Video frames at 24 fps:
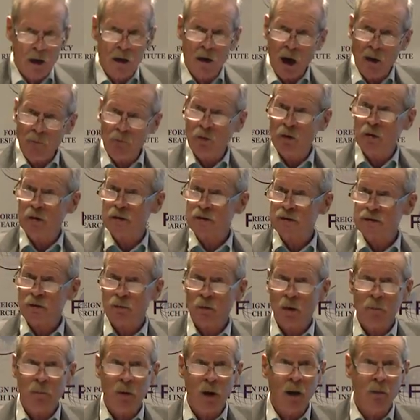governs the
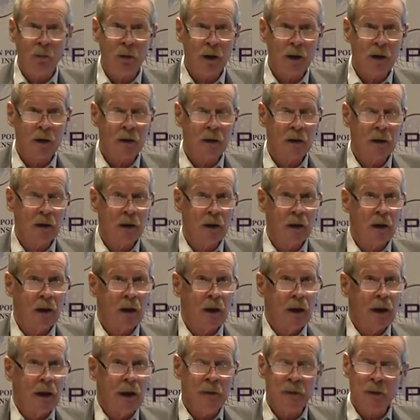Republic
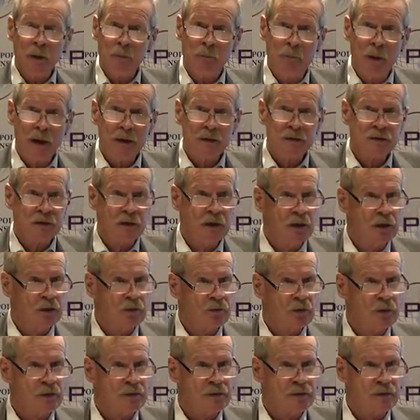in the best
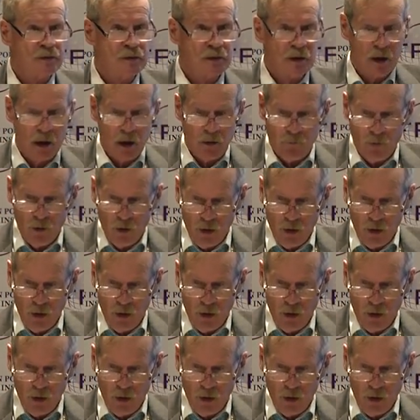interests of